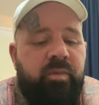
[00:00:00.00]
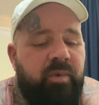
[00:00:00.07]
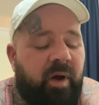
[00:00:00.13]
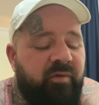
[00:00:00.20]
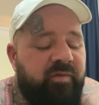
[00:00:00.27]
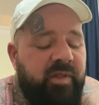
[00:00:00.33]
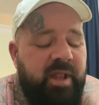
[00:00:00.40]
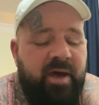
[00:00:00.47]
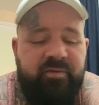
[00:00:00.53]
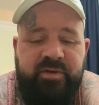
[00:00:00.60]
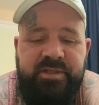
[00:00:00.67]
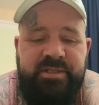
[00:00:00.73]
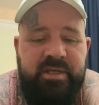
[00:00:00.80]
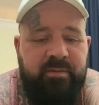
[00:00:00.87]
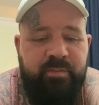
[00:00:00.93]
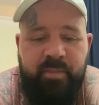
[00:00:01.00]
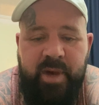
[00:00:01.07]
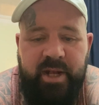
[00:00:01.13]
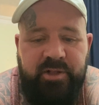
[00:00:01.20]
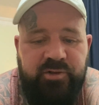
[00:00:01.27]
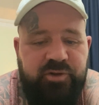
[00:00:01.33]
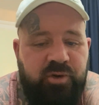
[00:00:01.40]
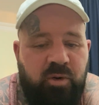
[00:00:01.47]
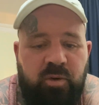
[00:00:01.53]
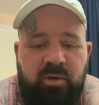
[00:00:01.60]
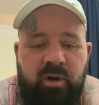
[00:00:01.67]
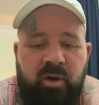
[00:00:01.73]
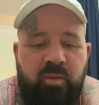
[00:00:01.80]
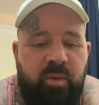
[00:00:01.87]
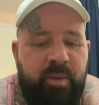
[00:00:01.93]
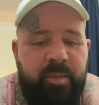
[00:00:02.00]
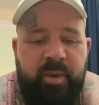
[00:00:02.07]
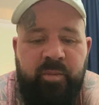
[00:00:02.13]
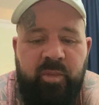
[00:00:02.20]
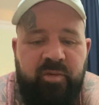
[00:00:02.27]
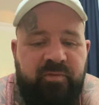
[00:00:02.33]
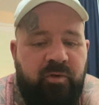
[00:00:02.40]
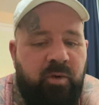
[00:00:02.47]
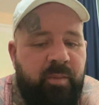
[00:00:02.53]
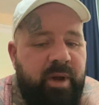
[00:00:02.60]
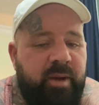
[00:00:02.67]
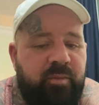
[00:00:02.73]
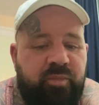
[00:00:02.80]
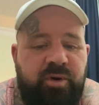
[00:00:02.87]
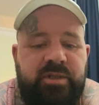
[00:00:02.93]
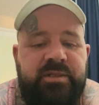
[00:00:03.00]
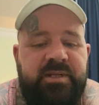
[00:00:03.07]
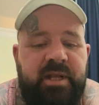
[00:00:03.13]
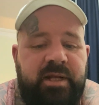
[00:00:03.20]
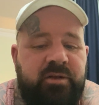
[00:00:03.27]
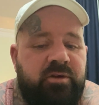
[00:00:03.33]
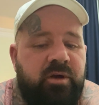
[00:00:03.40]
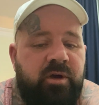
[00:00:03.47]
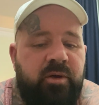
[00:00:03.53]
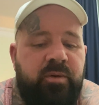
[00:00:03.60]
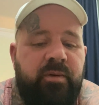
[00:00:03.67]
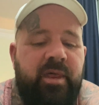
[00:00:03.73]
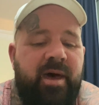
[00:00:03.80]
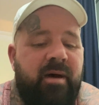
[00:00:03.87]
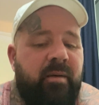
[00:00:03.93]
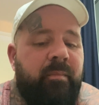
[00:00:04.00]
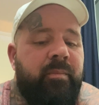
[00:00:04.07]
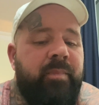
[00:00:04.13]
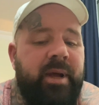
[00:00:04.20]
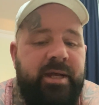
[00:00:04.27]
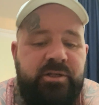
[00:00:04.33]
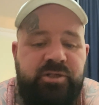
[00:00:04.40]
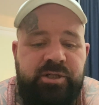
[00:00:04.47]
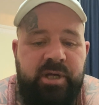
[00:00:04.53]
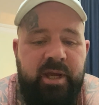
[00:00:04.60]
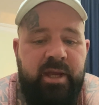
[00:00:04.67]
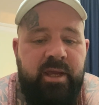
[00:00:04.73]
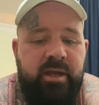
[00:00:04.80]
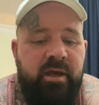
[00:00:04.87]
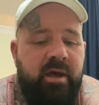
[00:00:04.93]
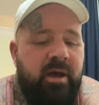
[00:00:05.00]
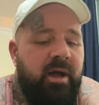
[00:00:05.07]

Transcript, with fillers: I've never seen men talk like women before, but in prison they do. They're bitchy.